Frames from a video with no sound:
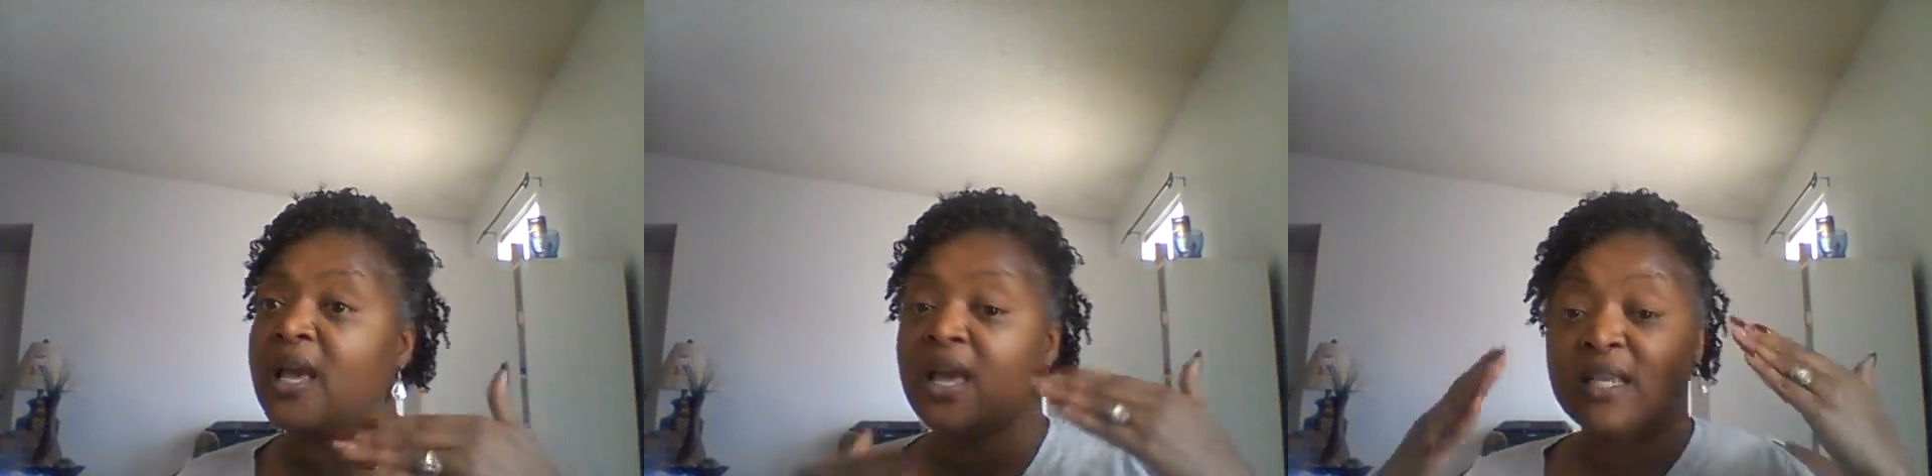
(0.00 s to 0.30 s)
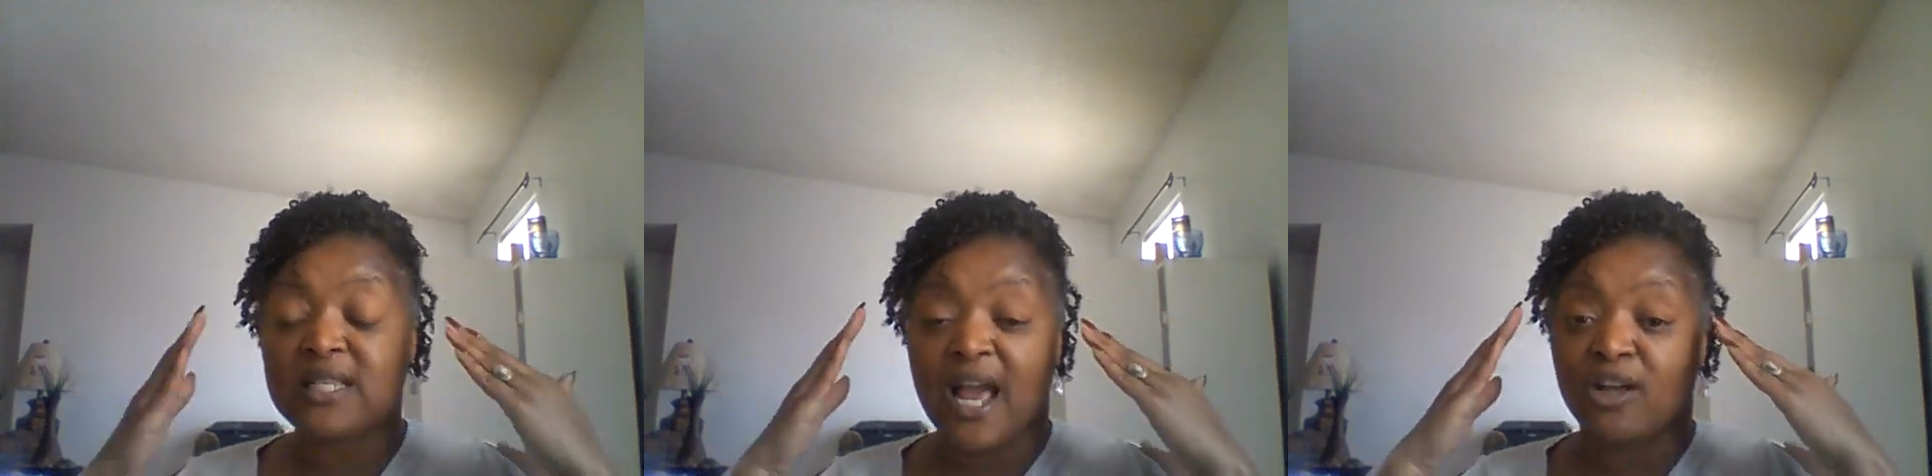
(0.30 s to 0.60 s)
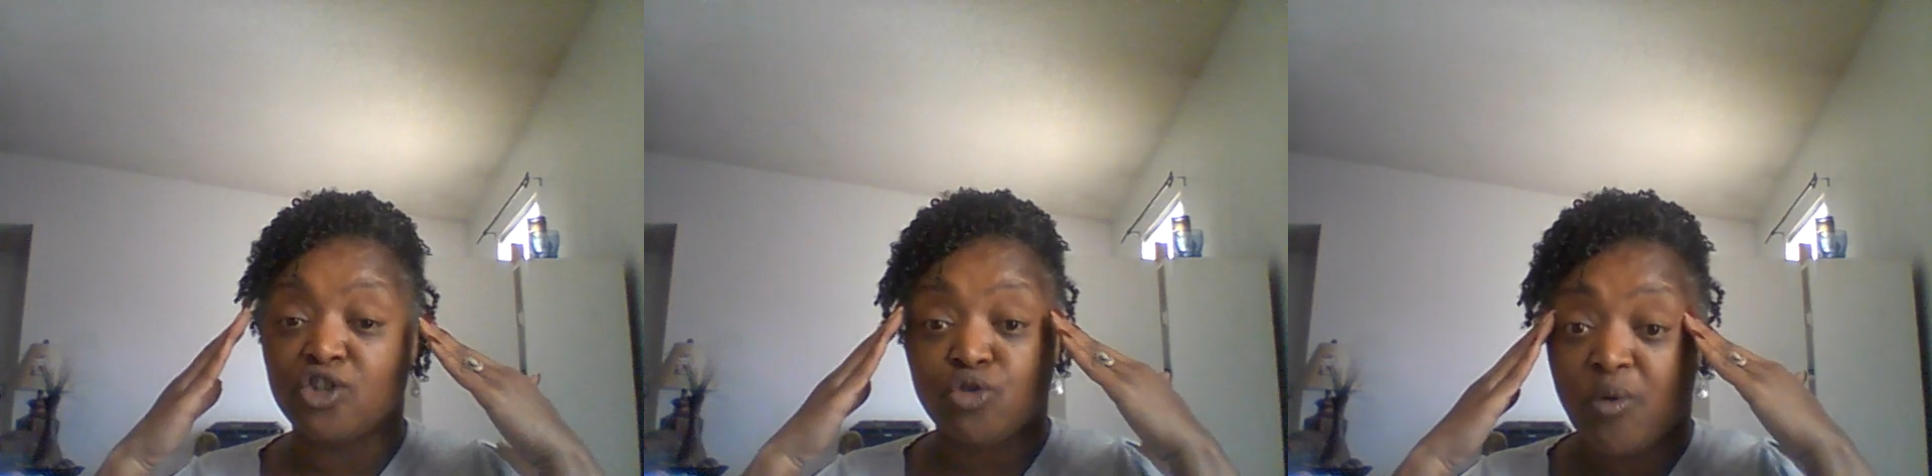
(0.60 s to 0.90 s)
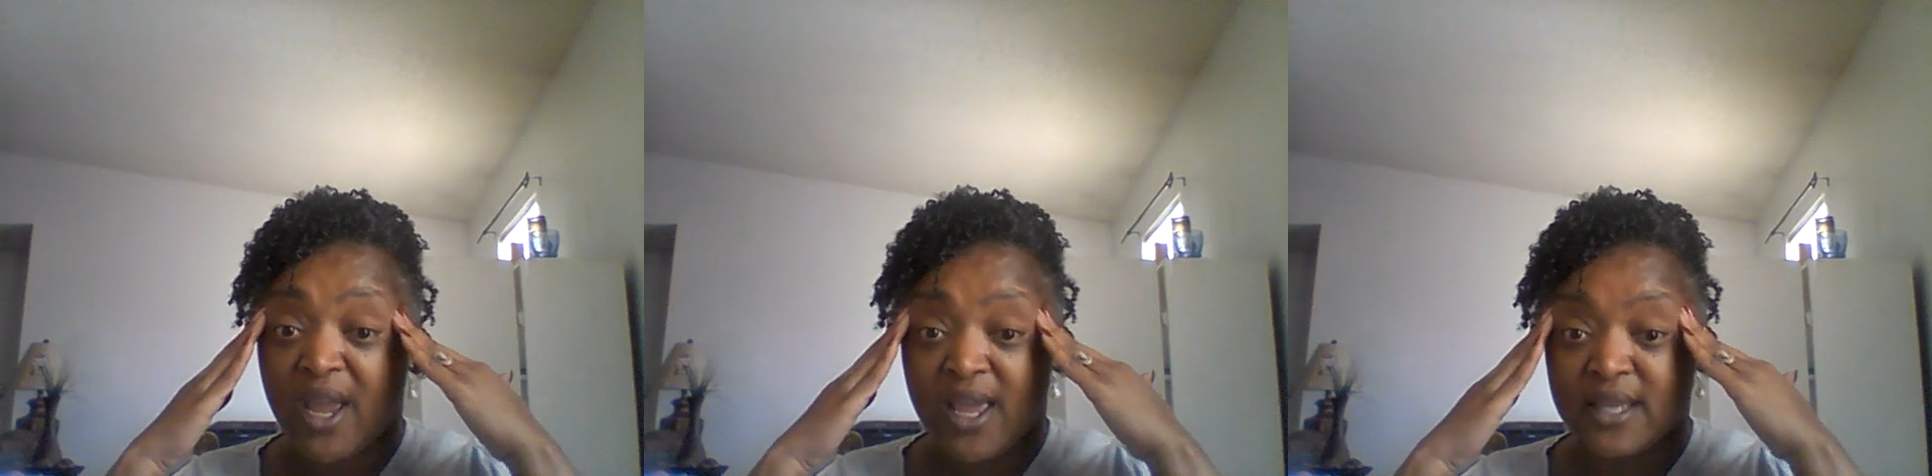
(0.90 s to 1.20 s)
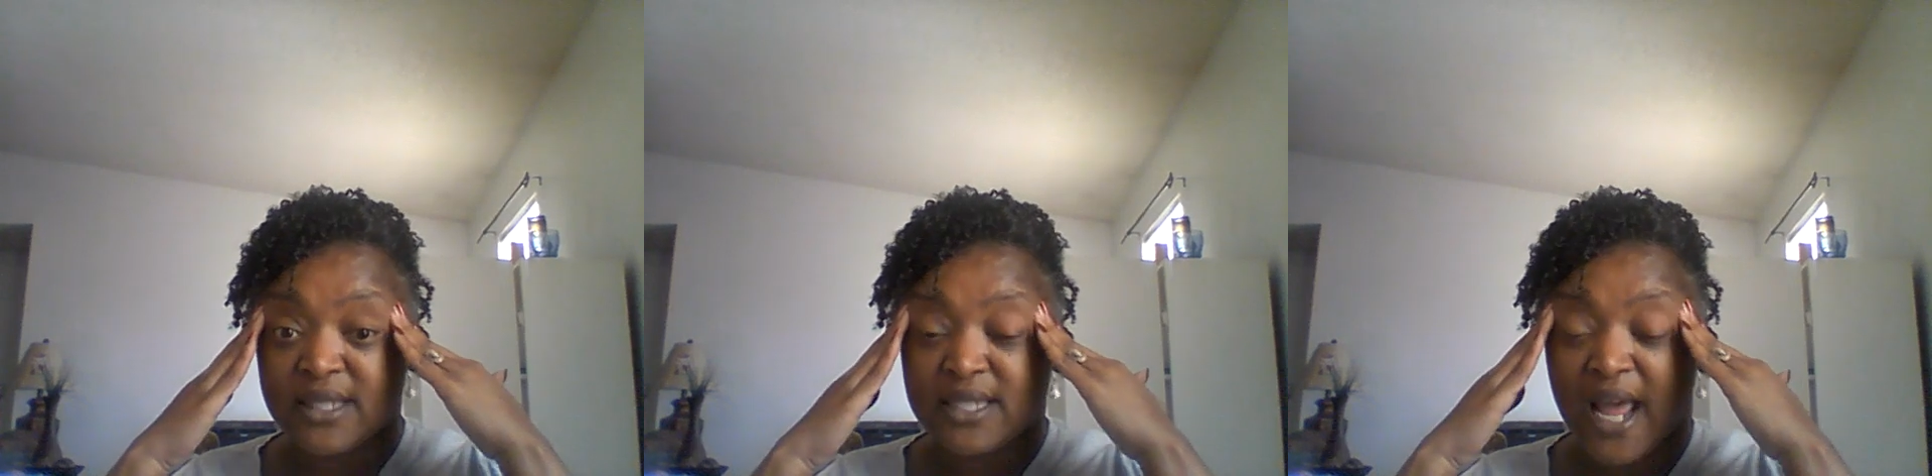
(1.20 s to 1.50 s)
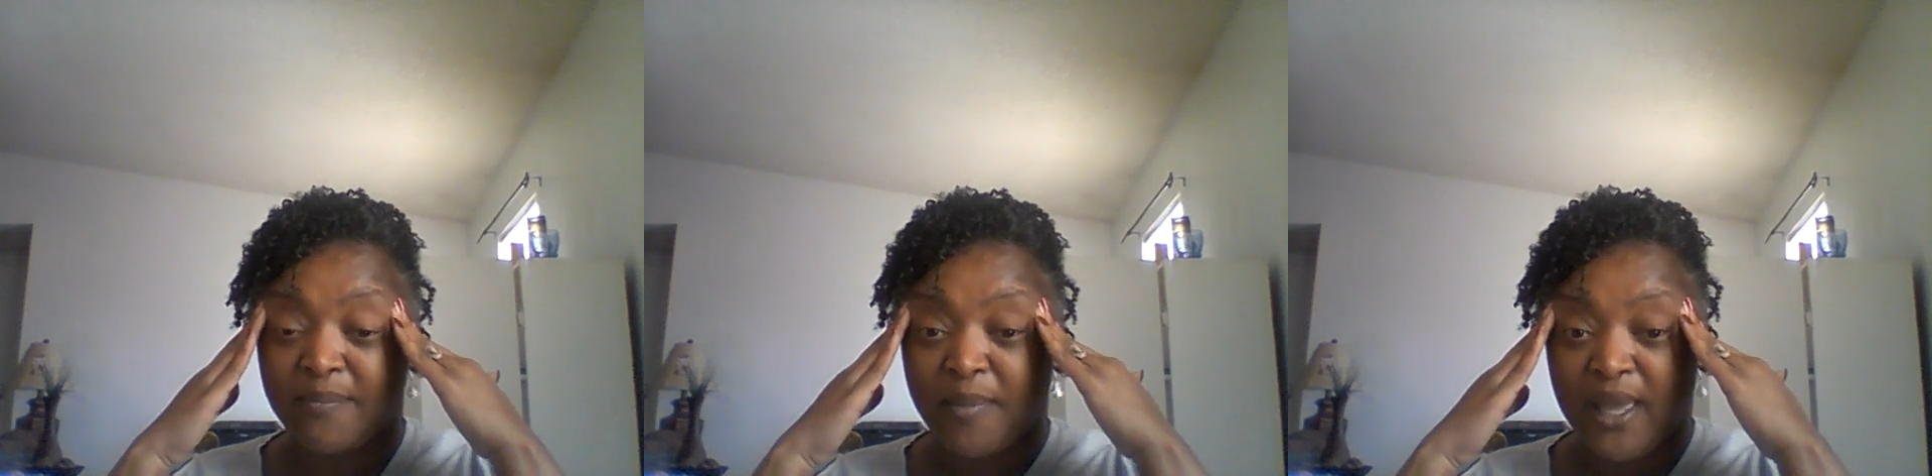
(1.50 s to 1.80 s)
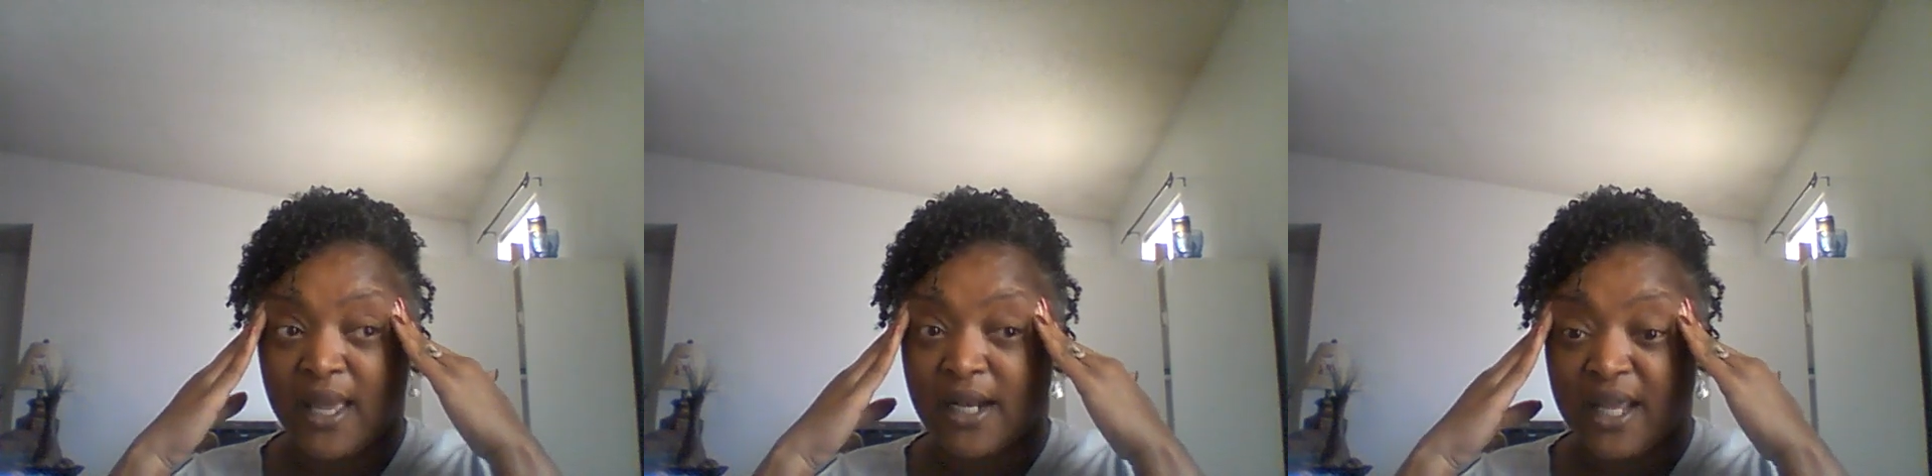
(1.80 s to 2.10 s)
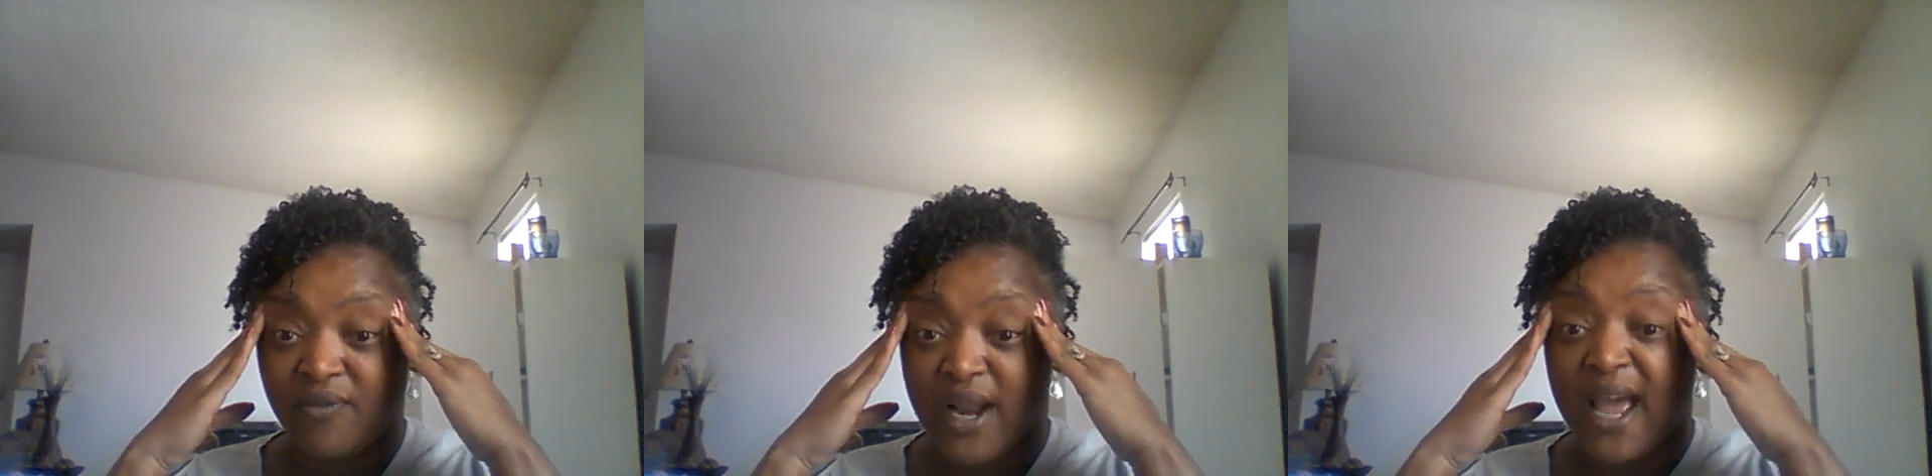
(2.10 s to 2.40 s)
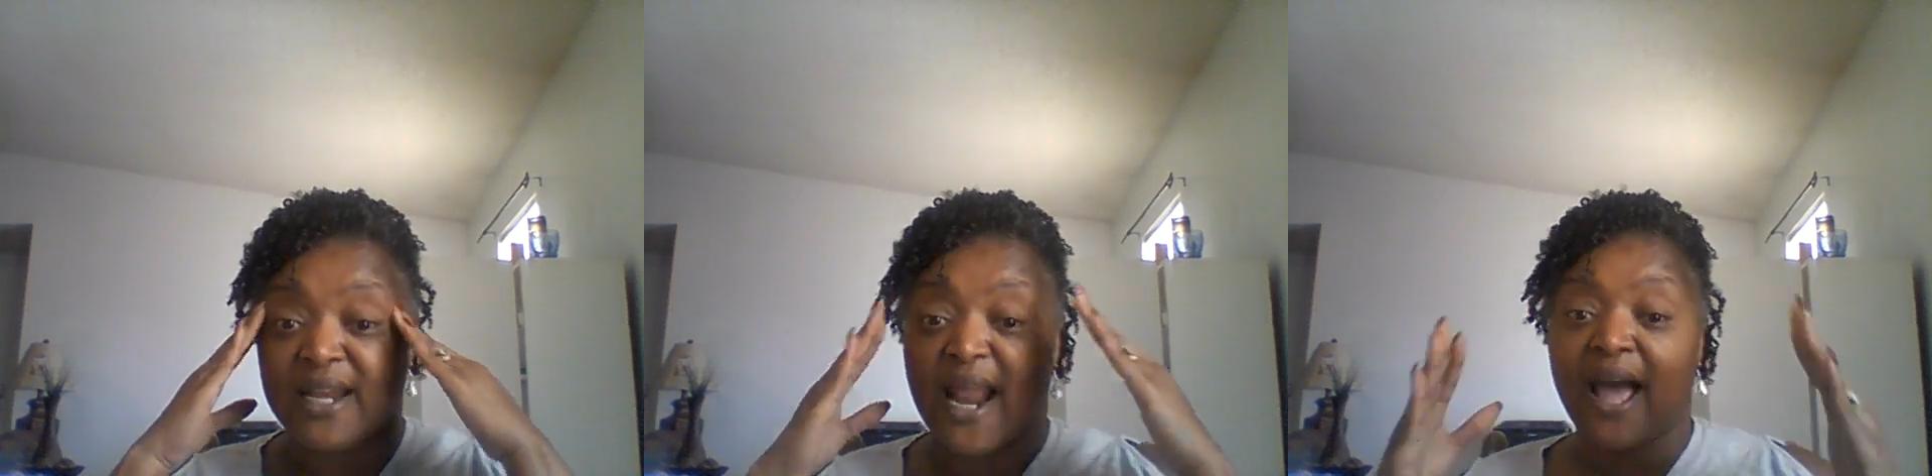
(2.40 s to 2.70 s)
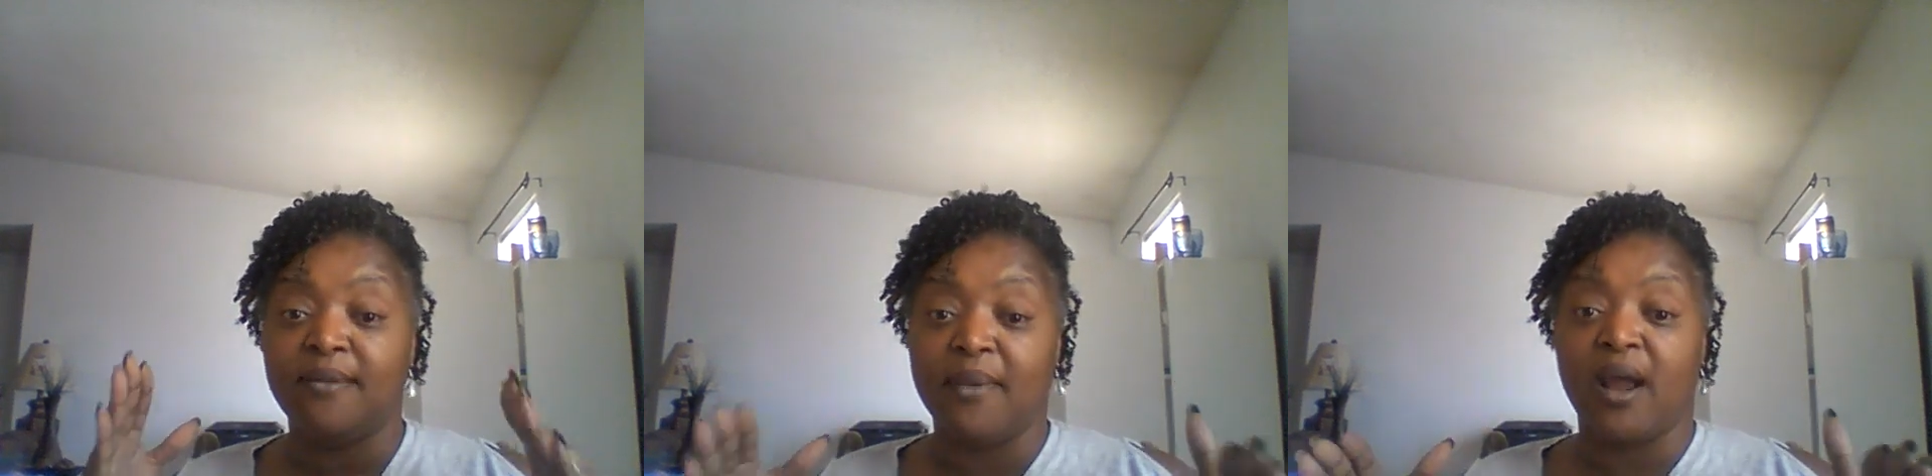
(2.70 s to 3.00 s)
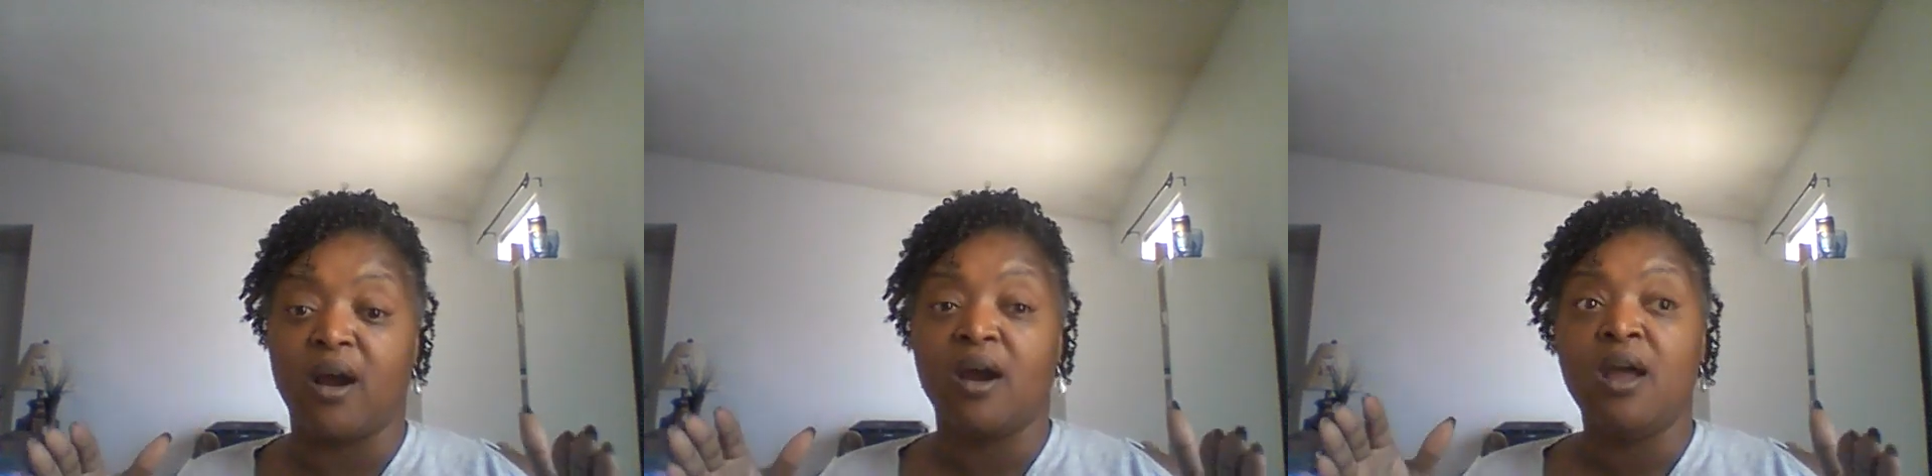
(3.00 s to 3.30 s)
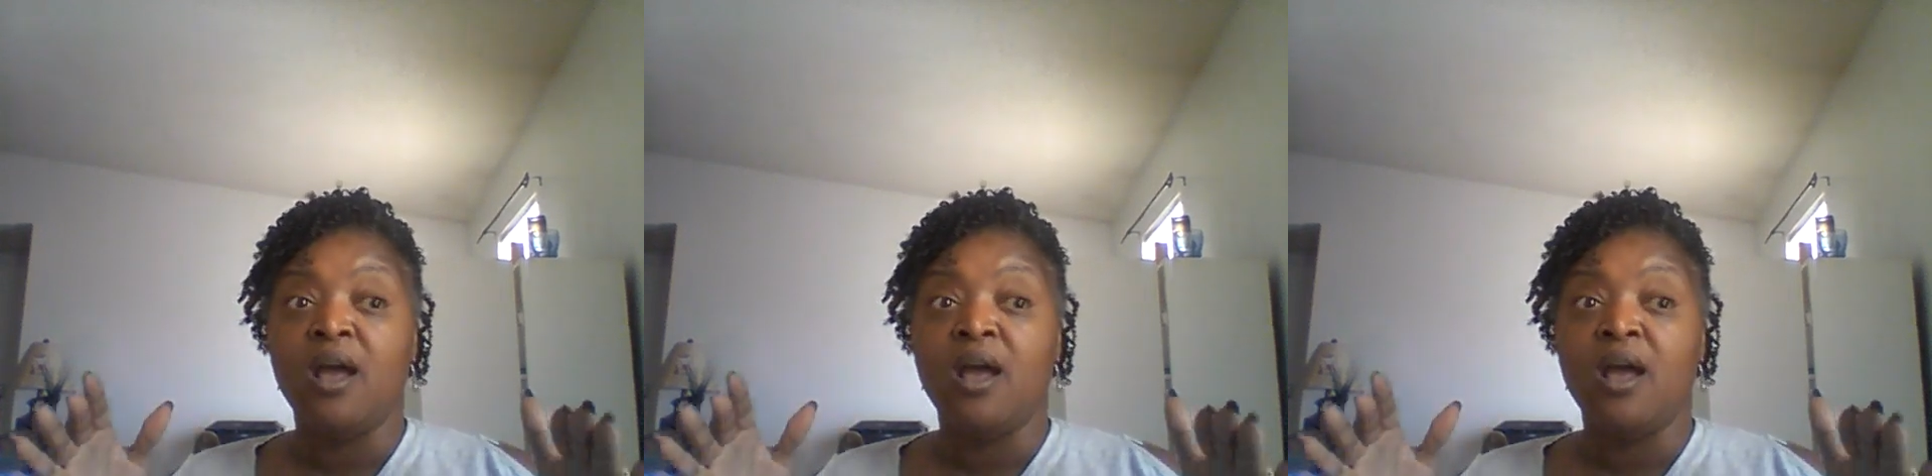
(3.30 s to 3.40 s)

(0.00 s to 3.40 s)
It's like a trance. It's like living a nightmare.